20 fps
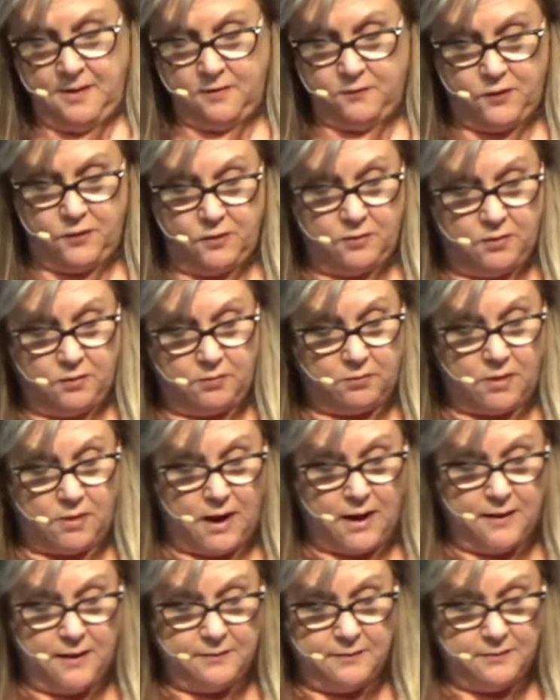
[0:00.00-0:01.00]
Fear
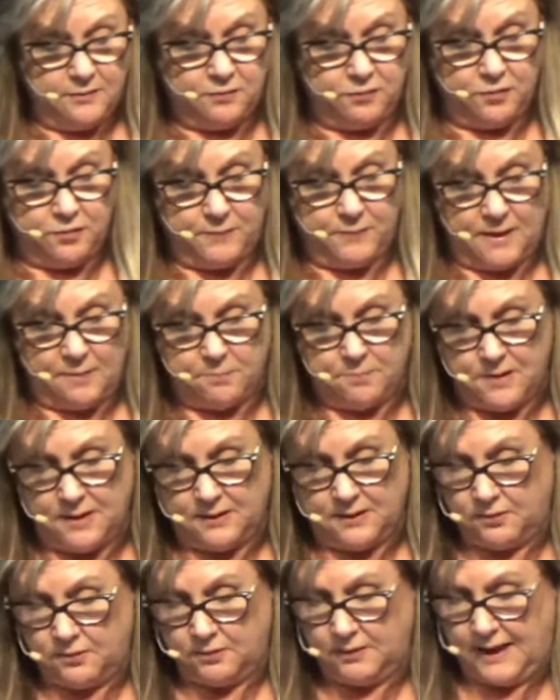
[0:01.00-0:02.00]
arises from that
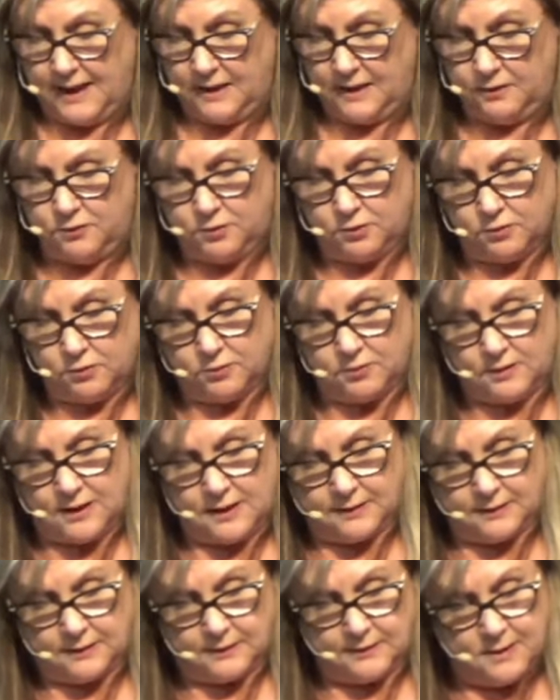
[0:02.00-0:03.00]
mental attitude
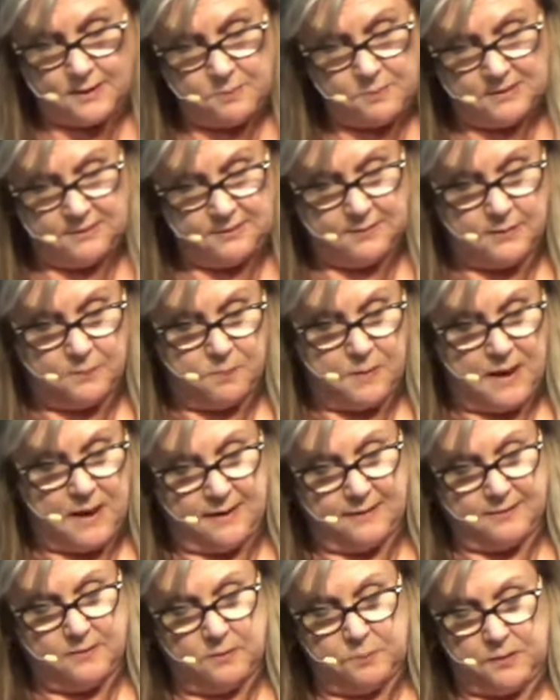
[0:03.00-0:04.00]
that limits the
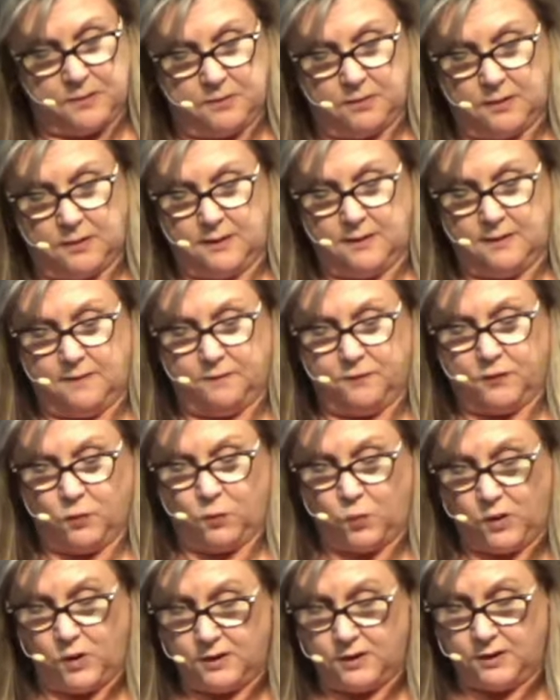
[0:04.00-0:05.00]
possibility of the
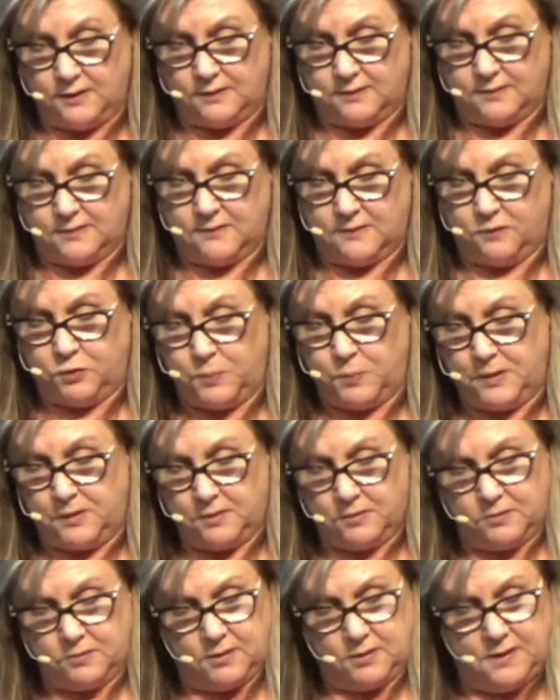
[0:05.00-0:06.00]
willingness of
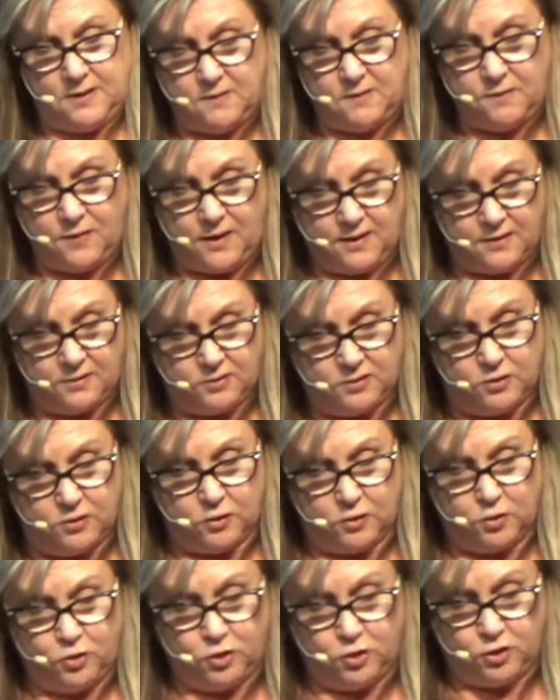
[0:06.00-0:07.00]
spirit to give us
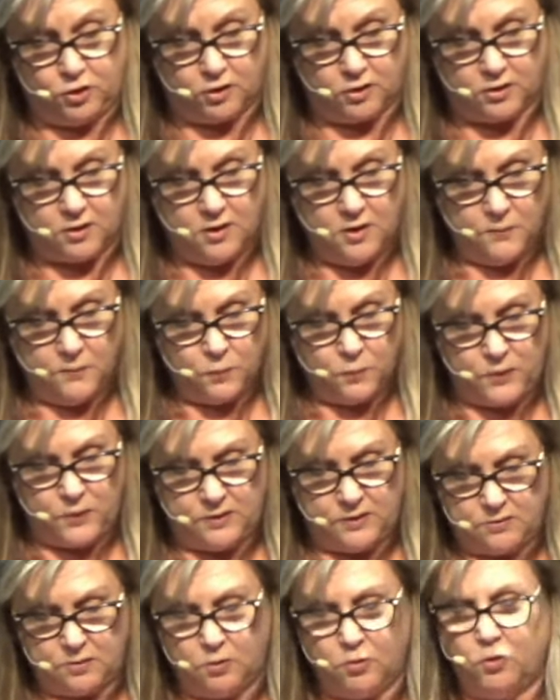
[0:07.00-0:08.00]
the good
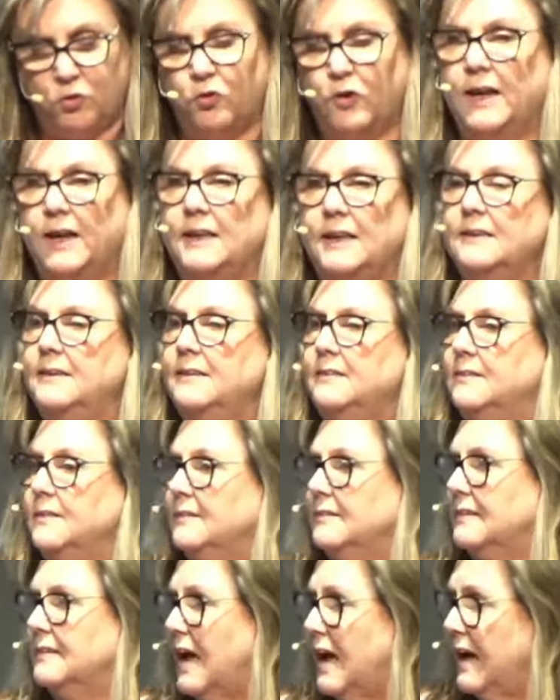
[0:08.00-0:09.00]
we so greatly
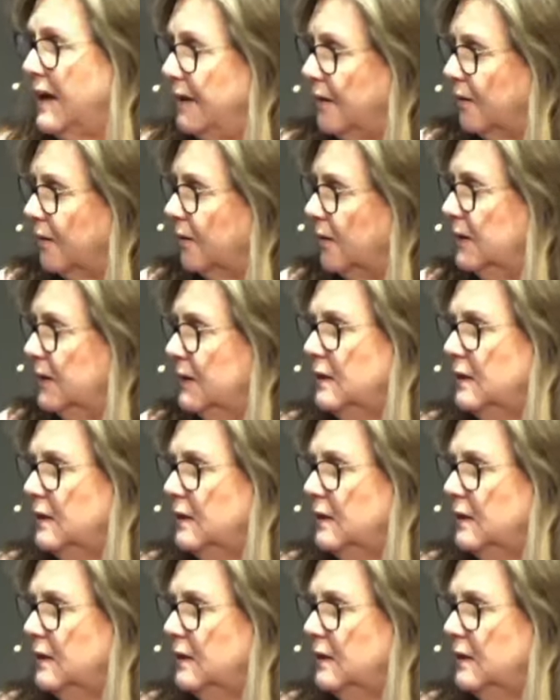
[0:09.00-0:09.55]
desire.